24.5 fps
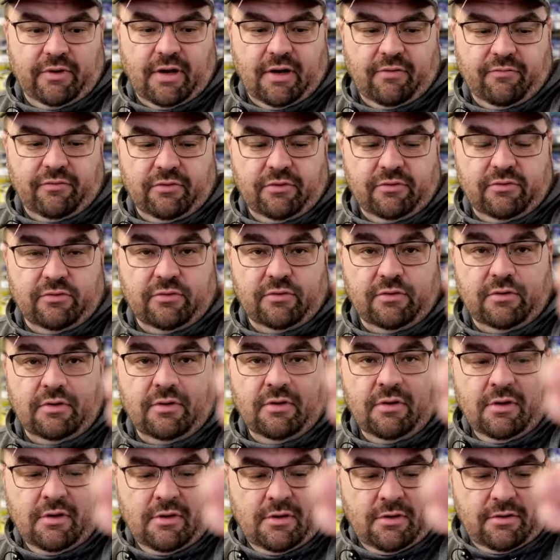Obviously,
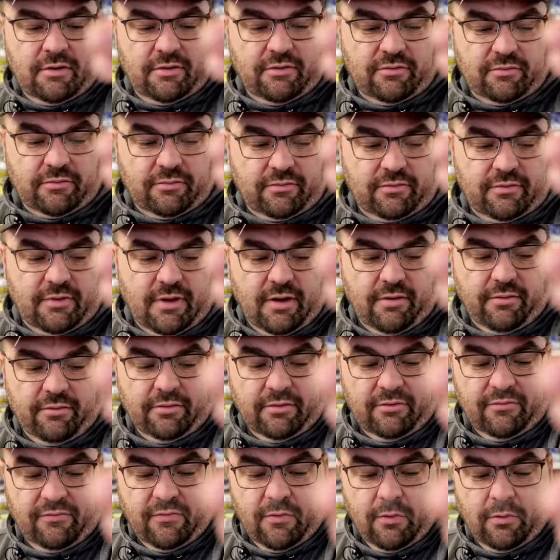this one's not
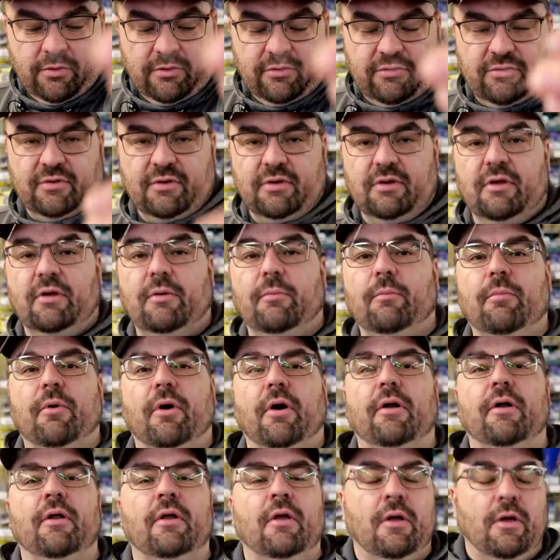really focusing in,
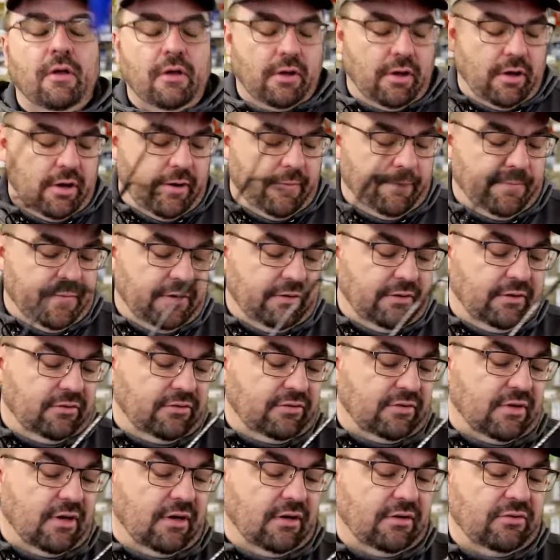but in this
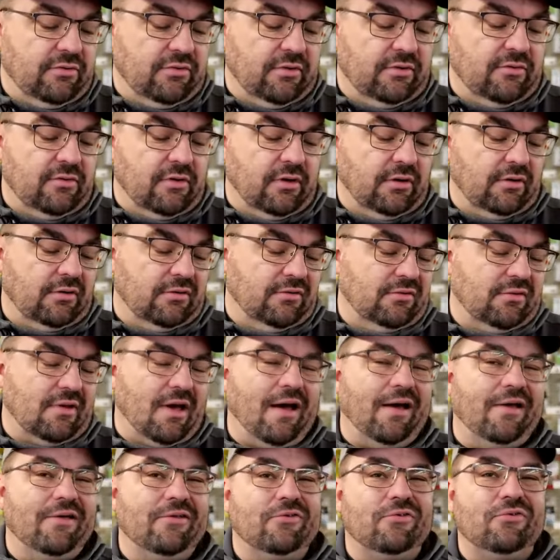case, it's like a
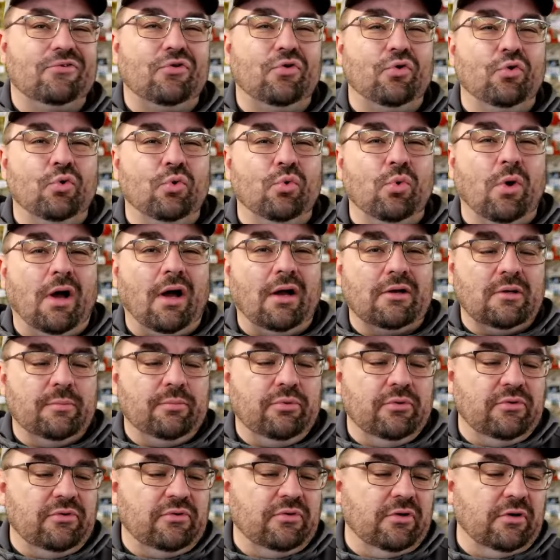size 2
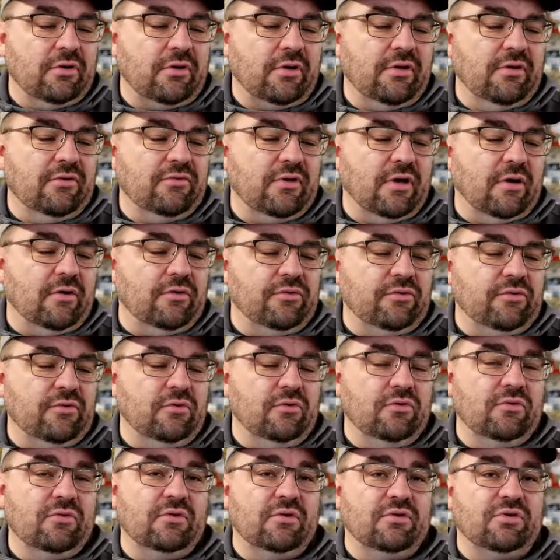octopus hook because I was
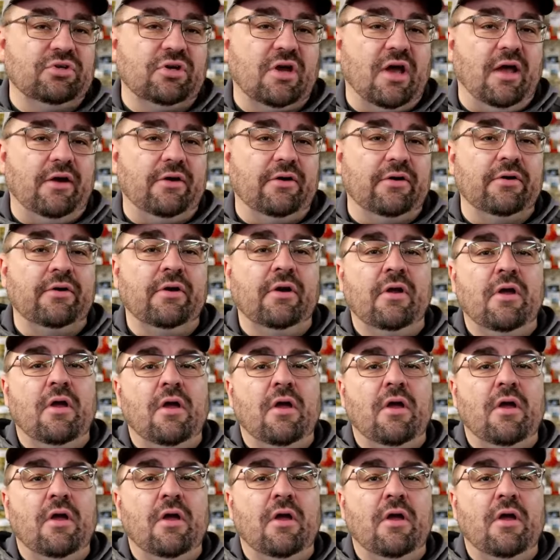using a shiner.